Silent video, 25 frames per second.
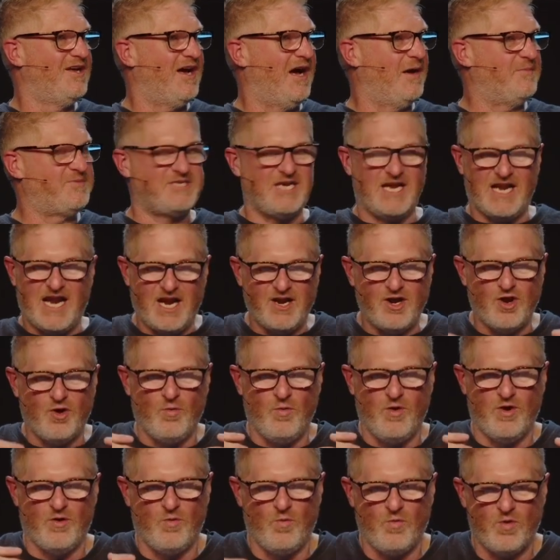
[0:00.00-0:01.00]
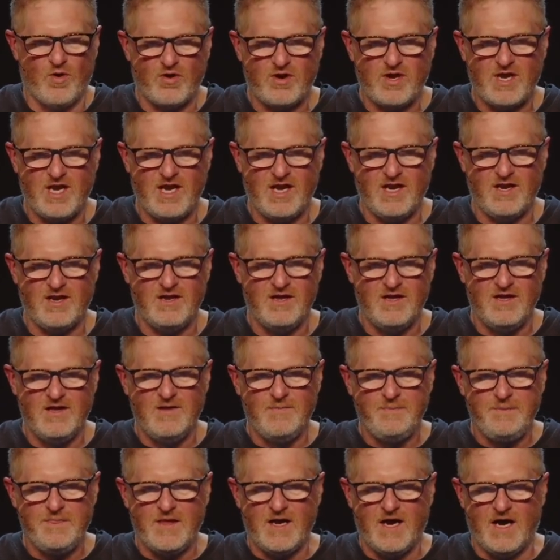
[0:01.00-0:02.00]
I'm saying I know we're working
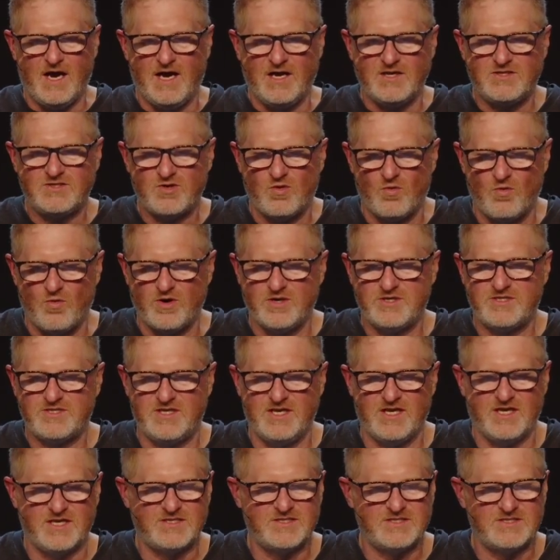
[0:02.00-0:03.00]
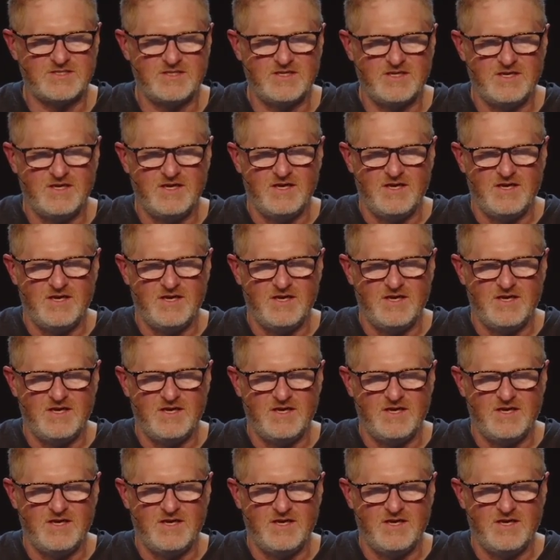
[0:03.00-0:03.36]
towards this,